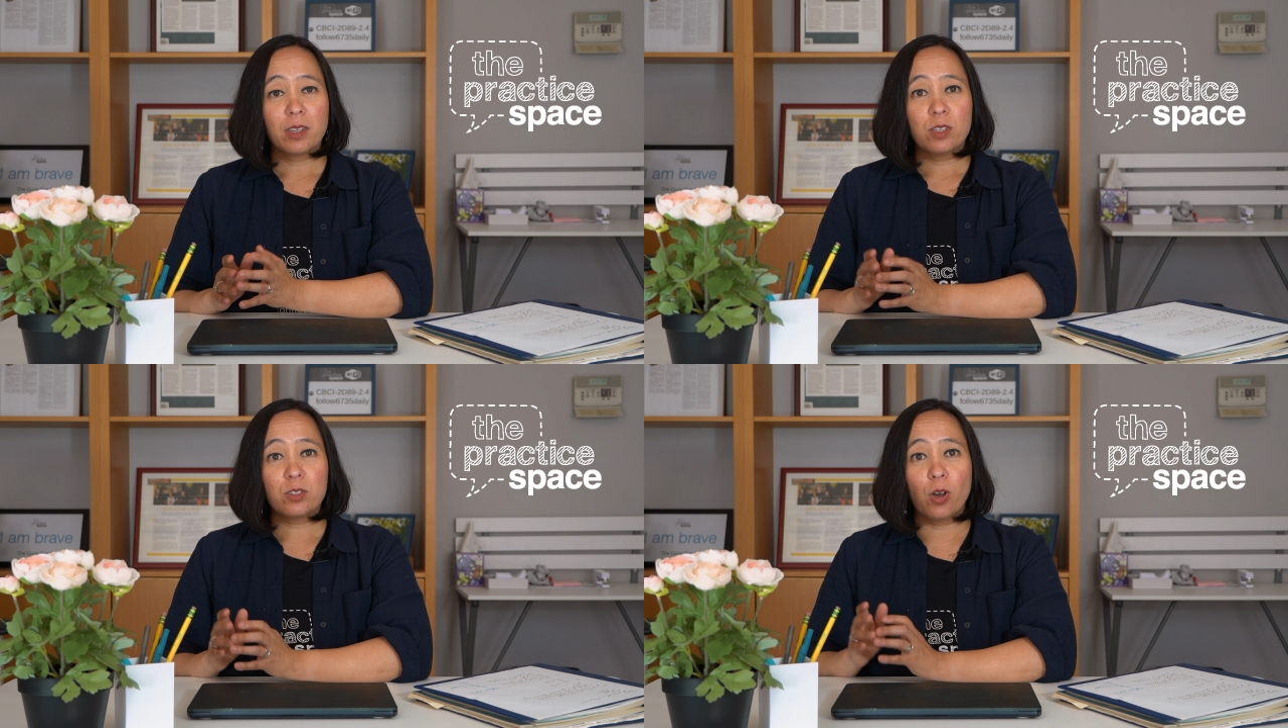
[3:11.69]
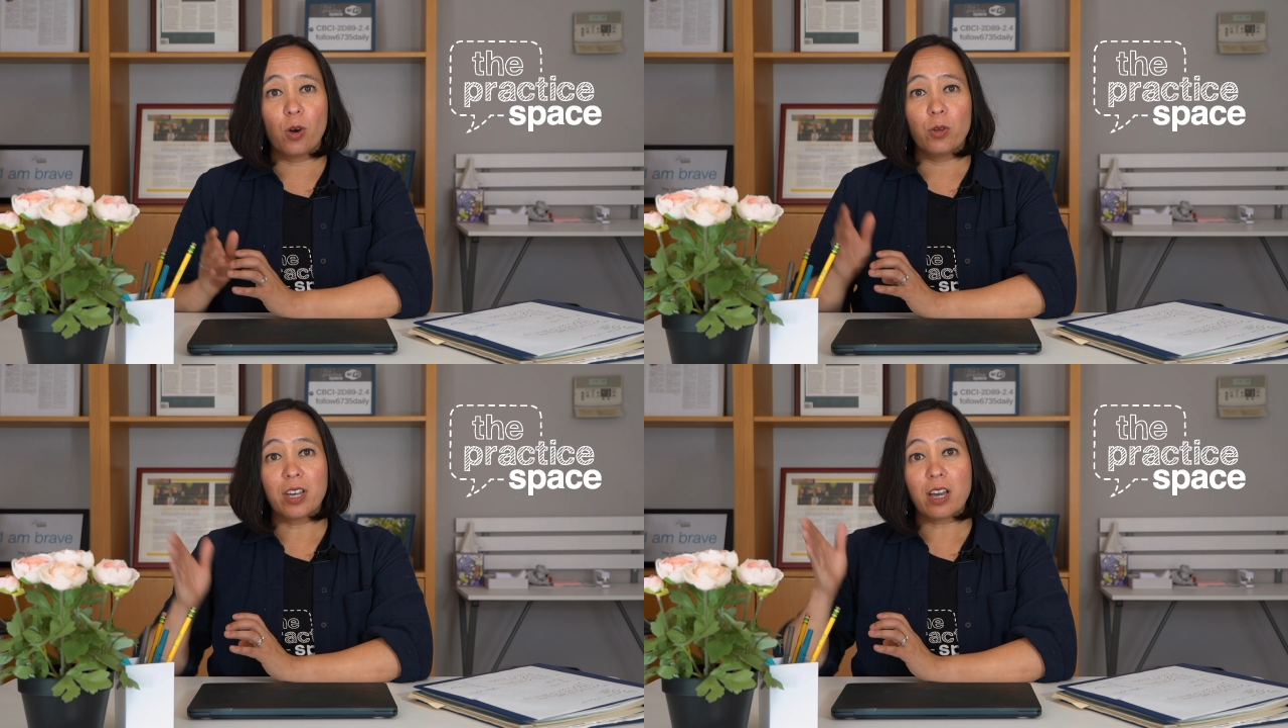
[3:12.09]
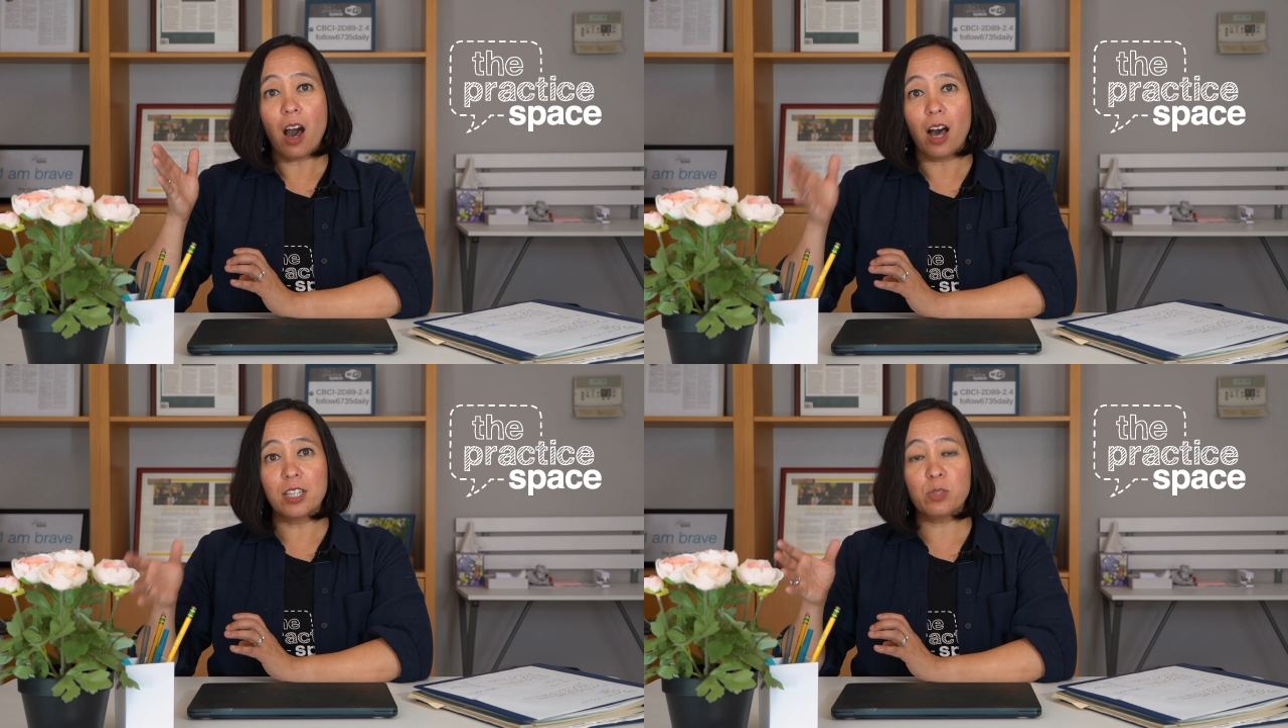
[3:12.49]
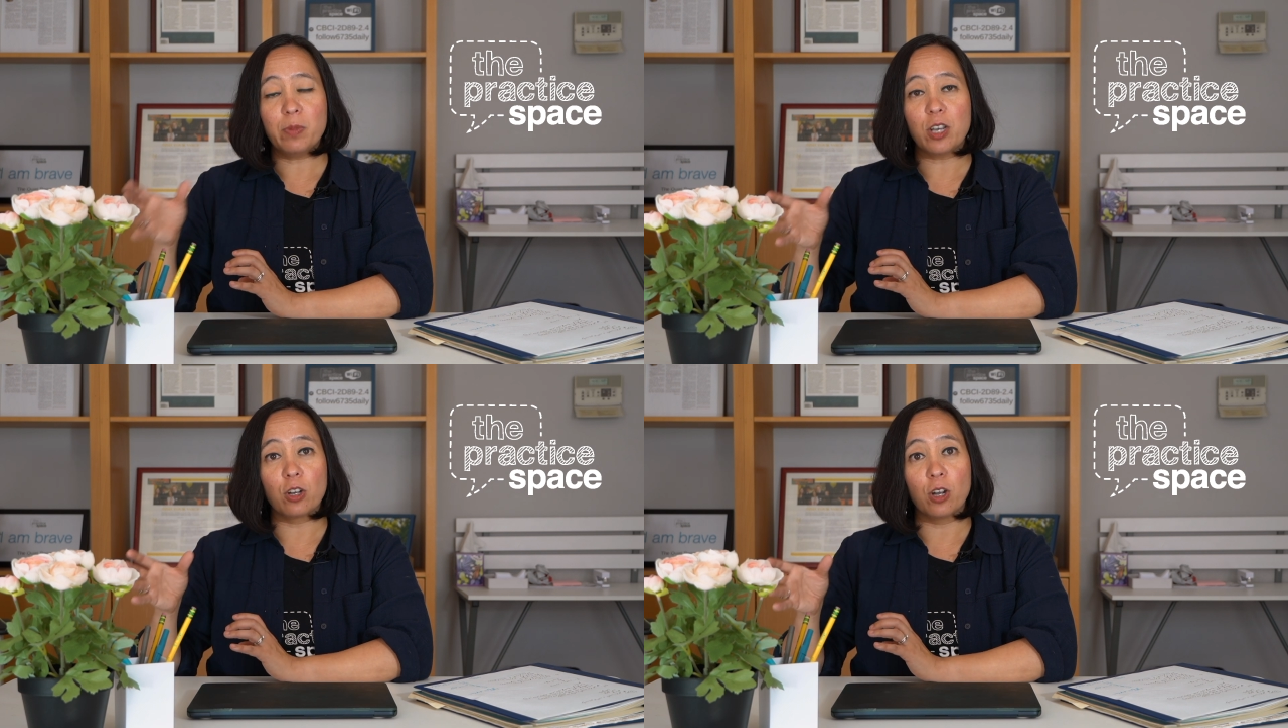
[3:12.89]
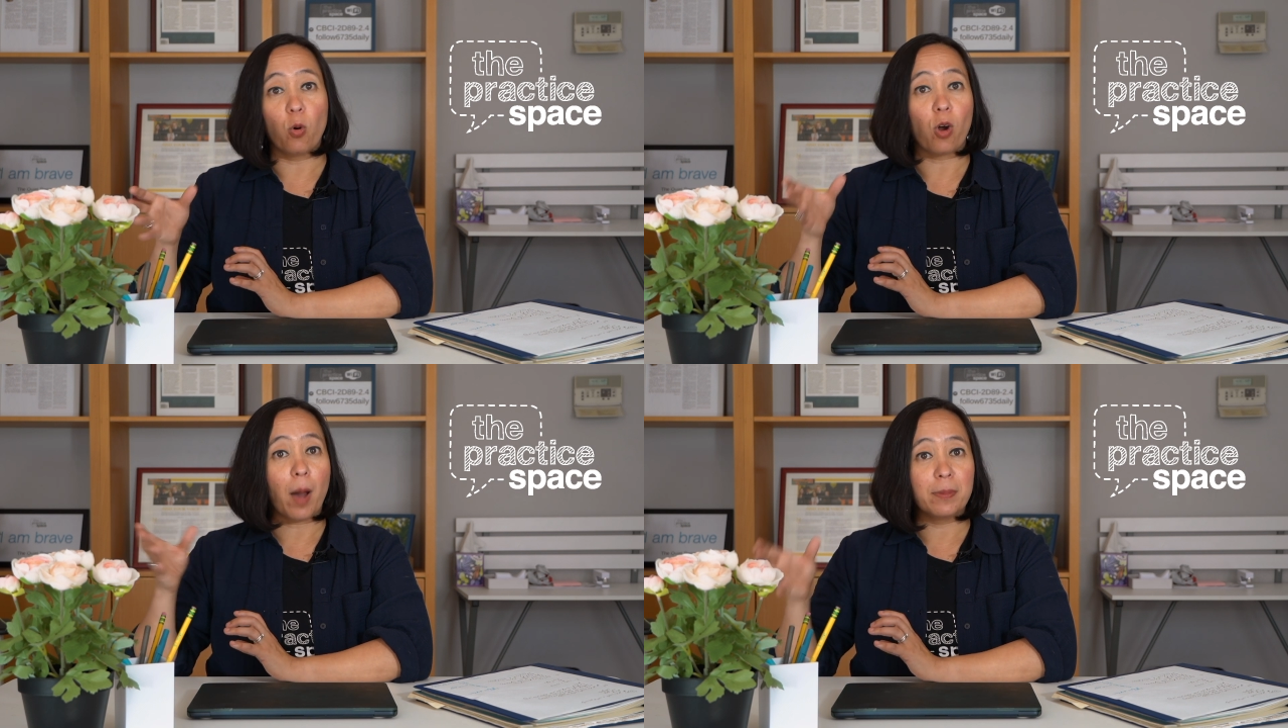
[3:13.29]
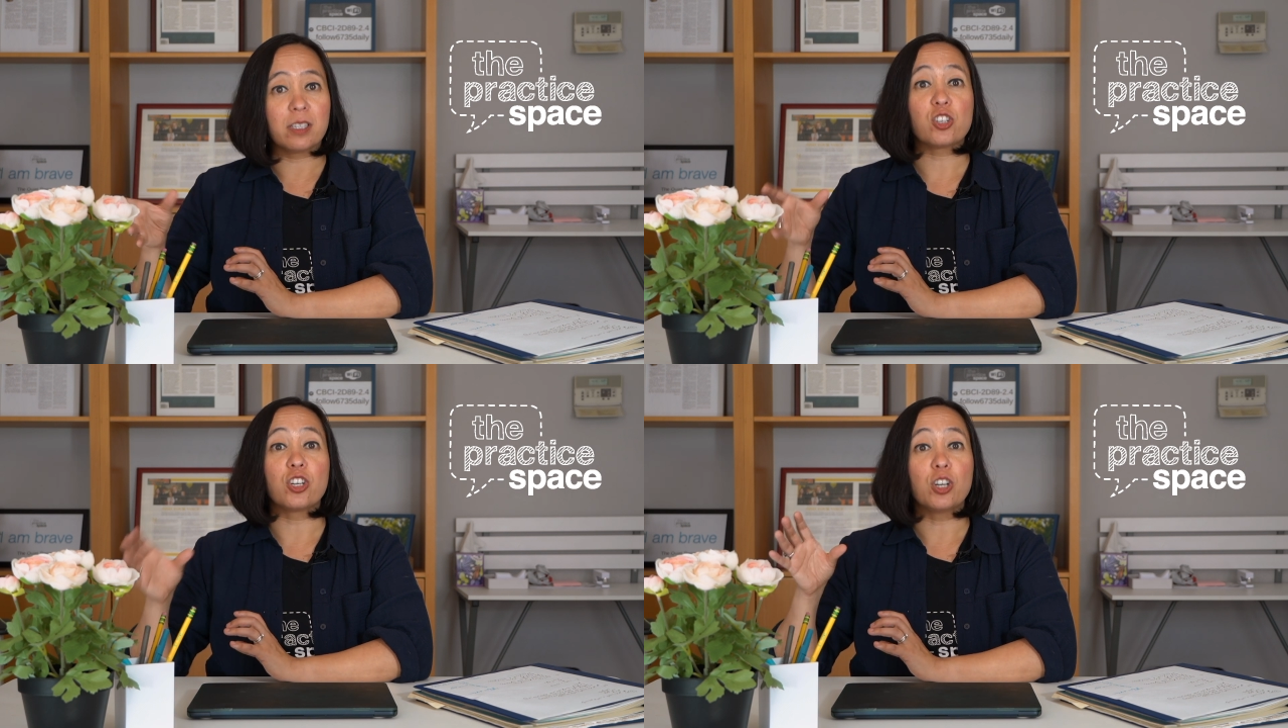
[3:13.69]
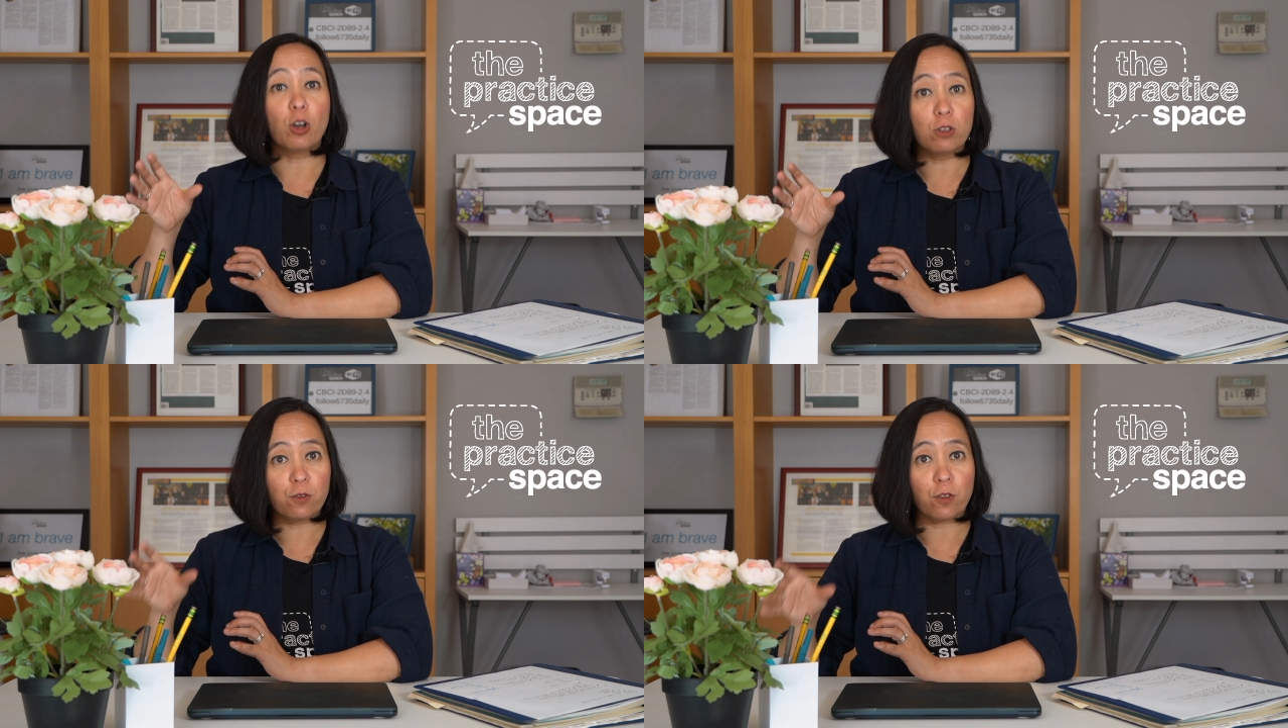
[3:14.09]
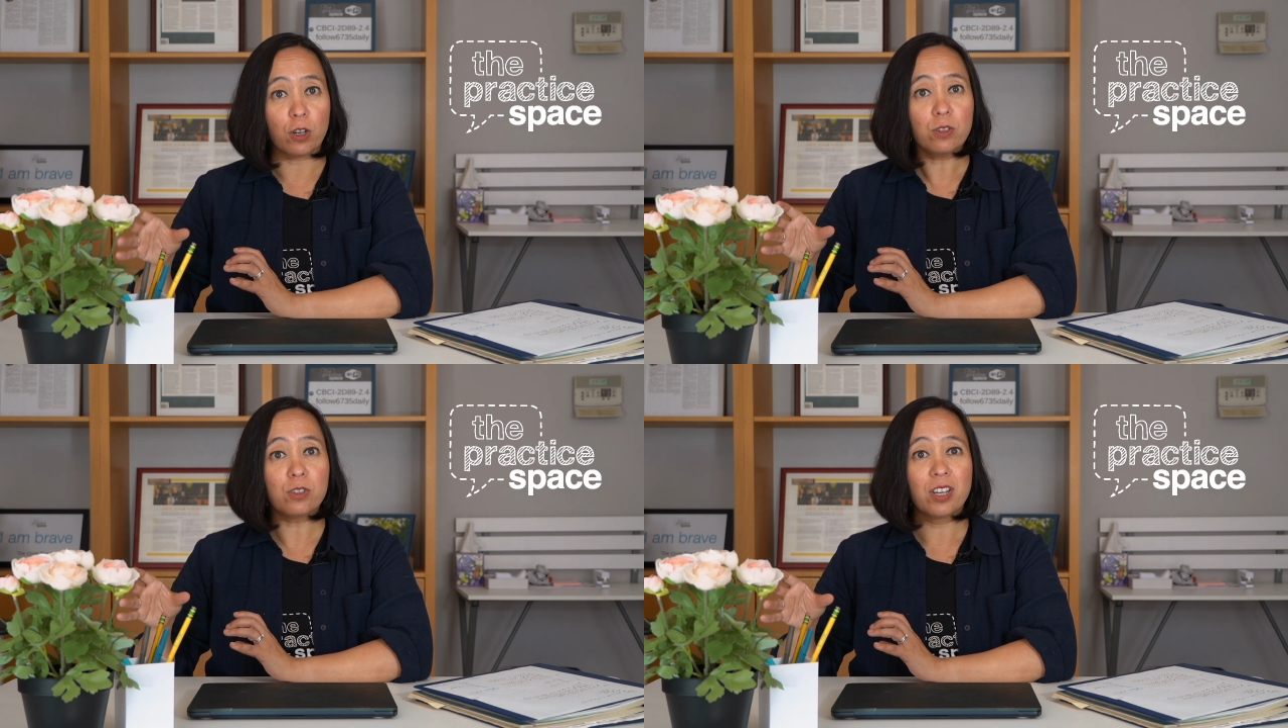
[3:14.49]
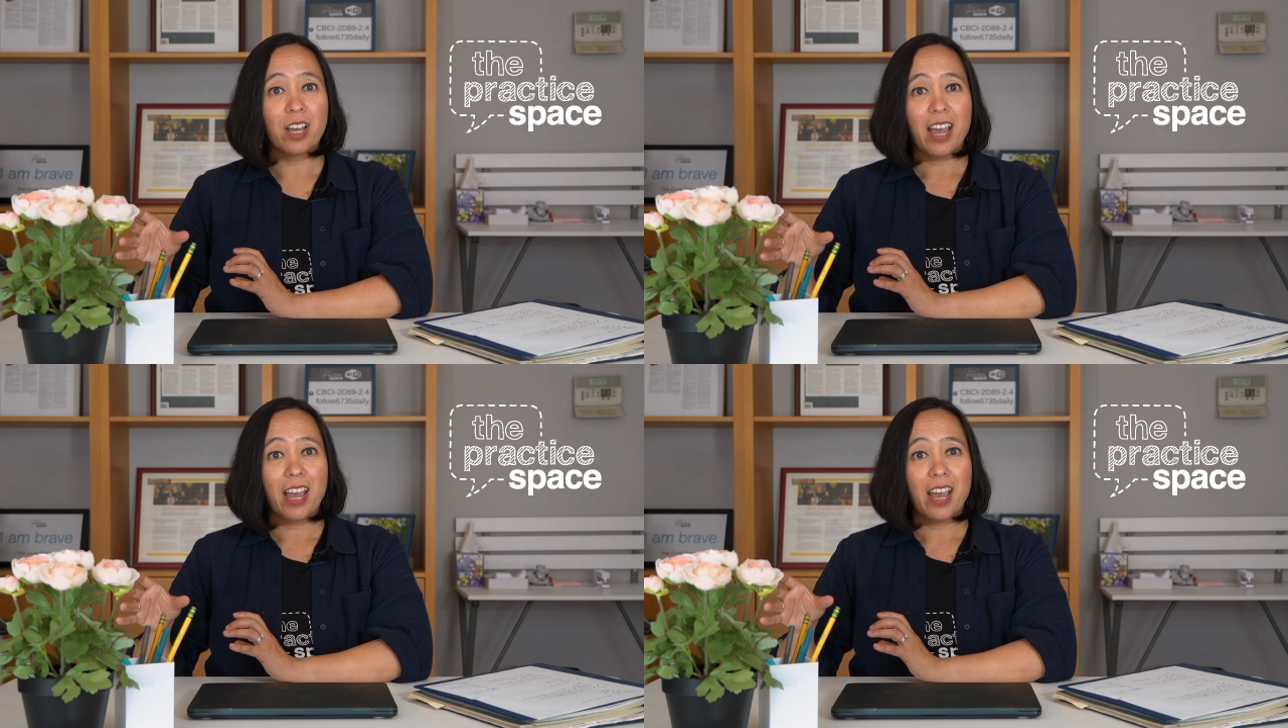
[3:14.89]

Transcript: So the con speaker or opposition goes first,